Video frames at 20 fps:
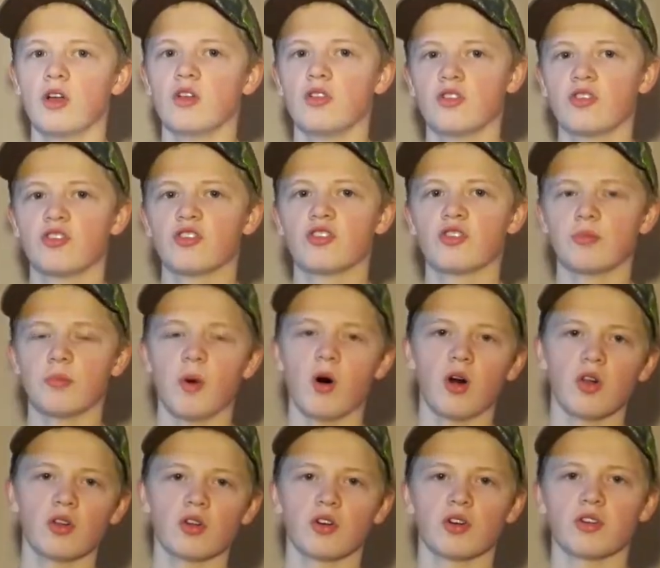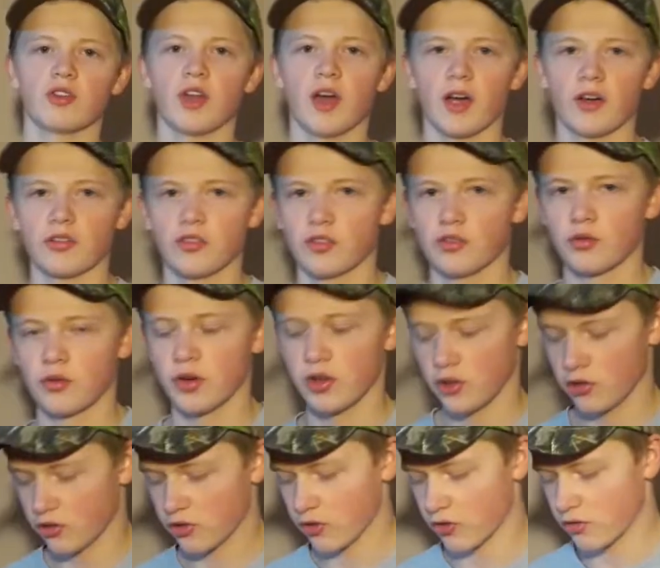smaller Texas
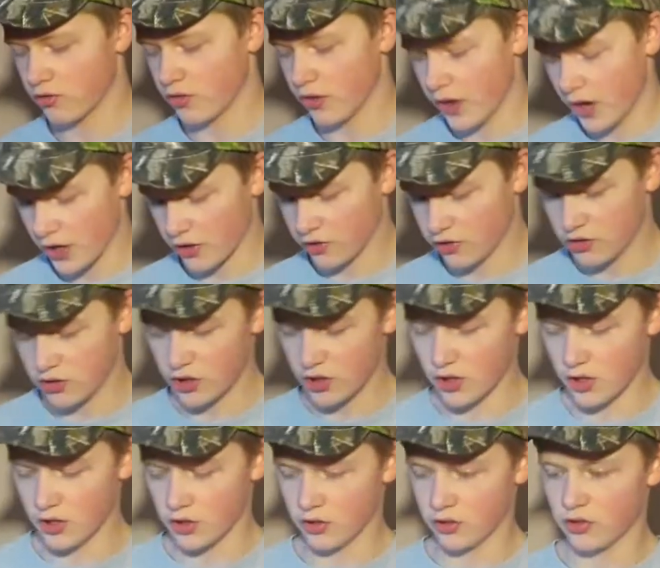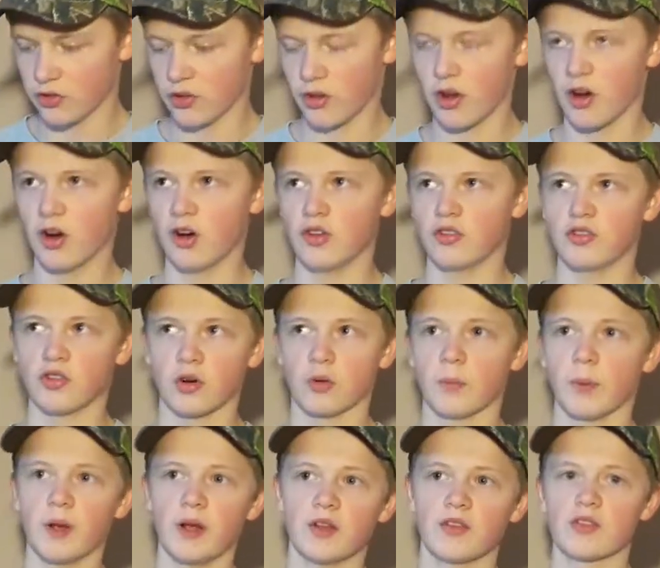rigs, finesse jigs, jerk
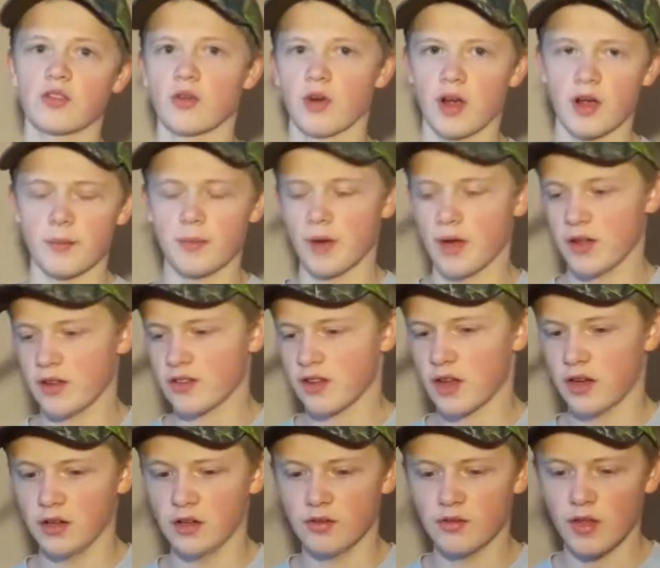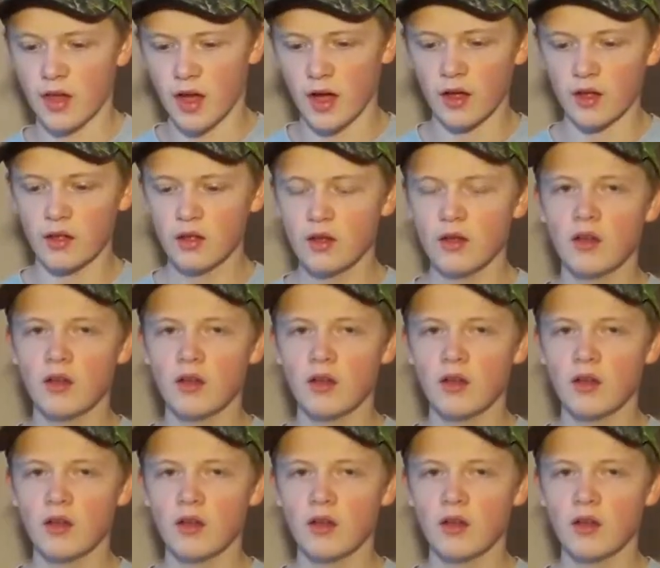baits, crankbaits, any of that.